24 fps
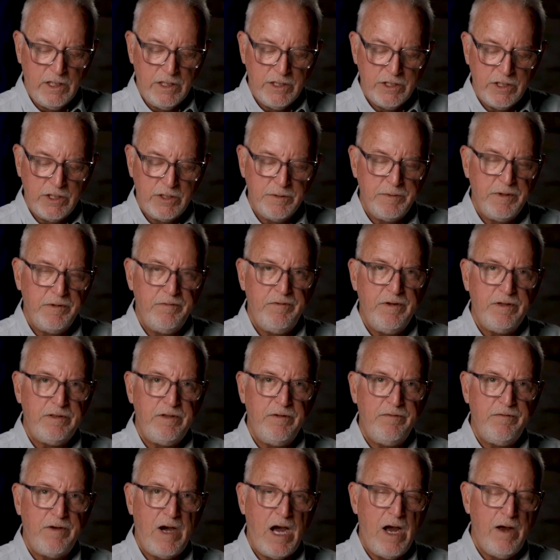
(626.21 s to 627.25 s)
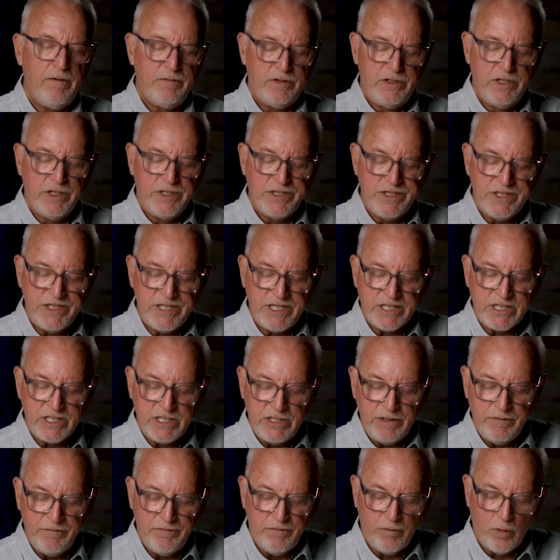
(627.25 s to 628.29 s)
Excuse me, 55 to
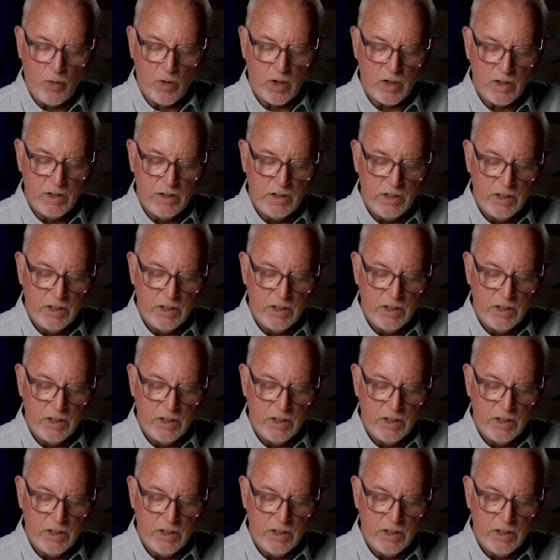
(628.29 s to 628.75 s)
64